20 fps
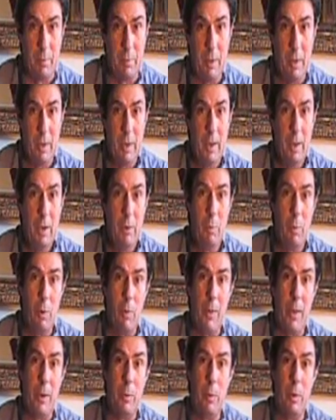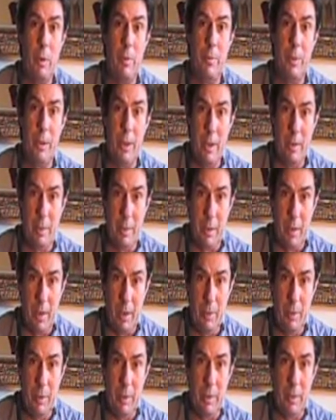in them. What they will have done,
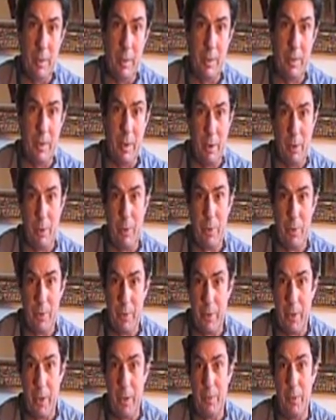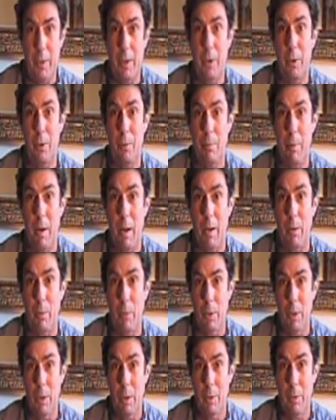though, in this health and safety gone
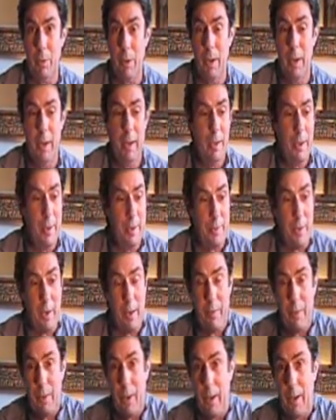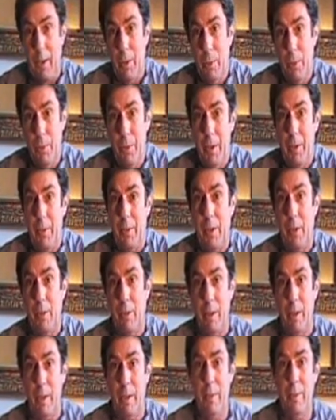mad world, is that they've taken all these
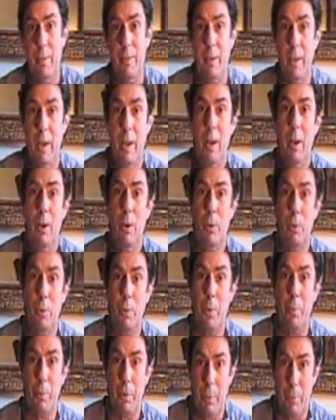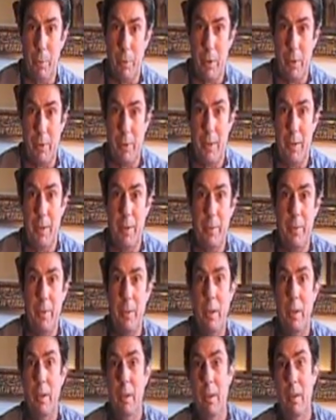ingredients, all the proper
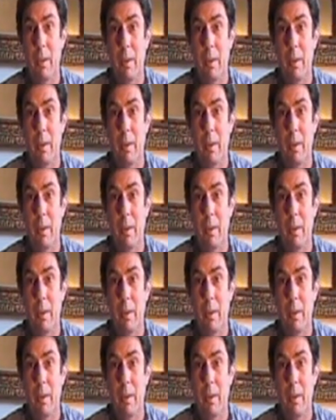ingredients,